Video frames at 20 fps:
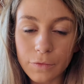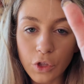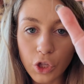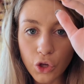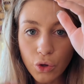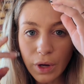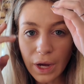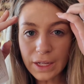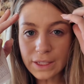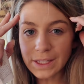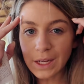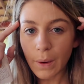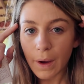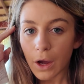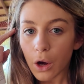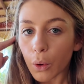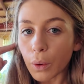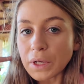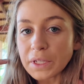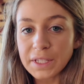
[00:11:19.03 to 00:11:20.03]
You guys know
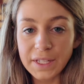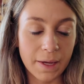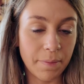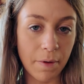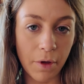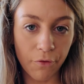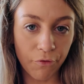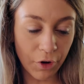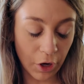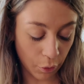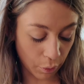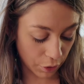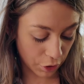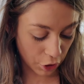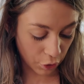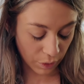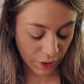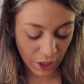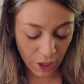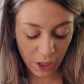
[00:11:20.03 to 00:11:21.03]
I always keep it real
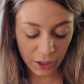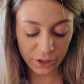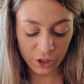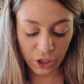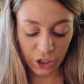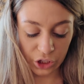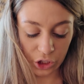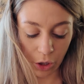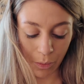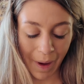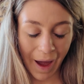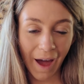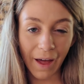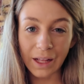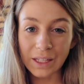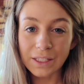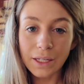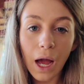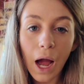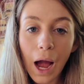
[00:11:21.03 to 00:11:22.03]
with you here on the Krystal
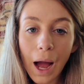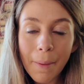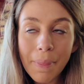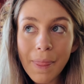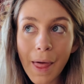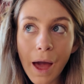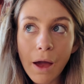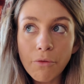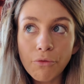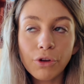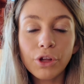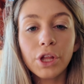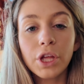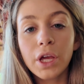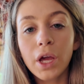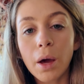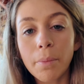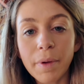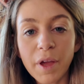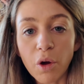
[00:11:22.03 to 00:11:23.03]
Palace. I'm not
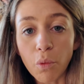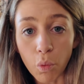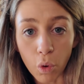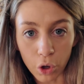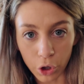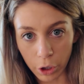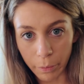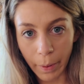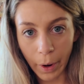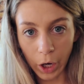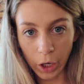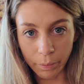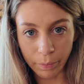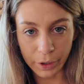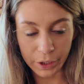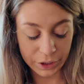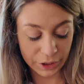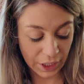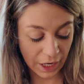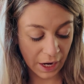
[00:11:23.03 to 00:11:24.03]
really a big water park
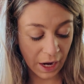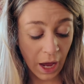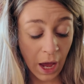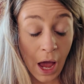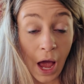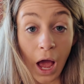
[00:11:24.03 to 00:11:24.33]
person.